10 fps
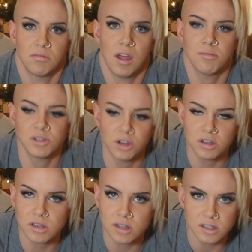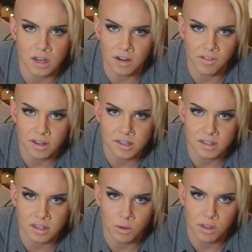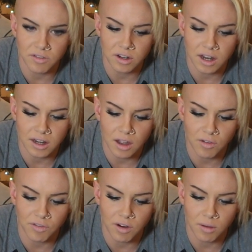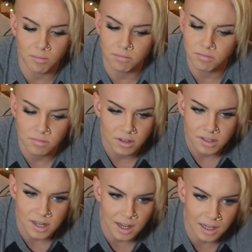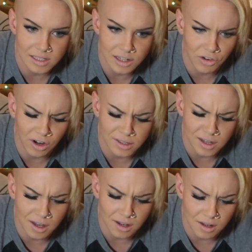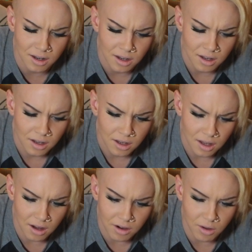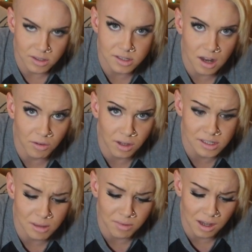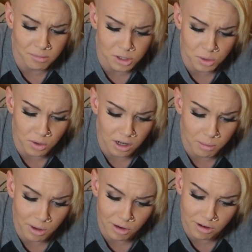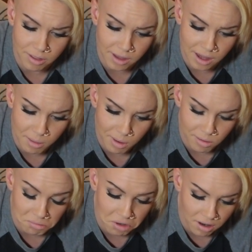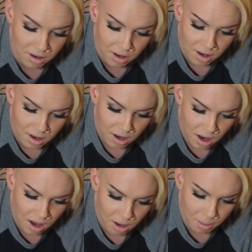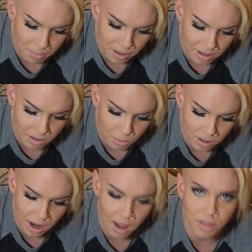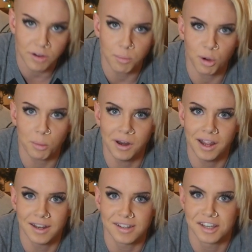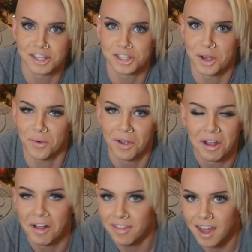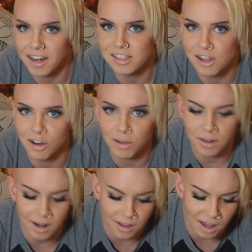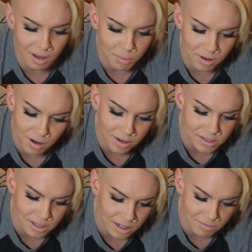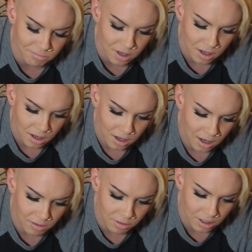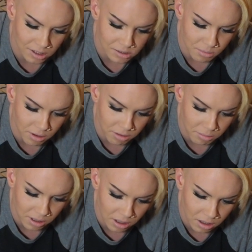I'm so used to the side effects I deal with every day now from taking steroids that I don't know, it's not really something I'm too worried about or thinking about. I mean, well, yeah, they're permanent, so that is longer than I'd like, but honestly, it really doesn't bother me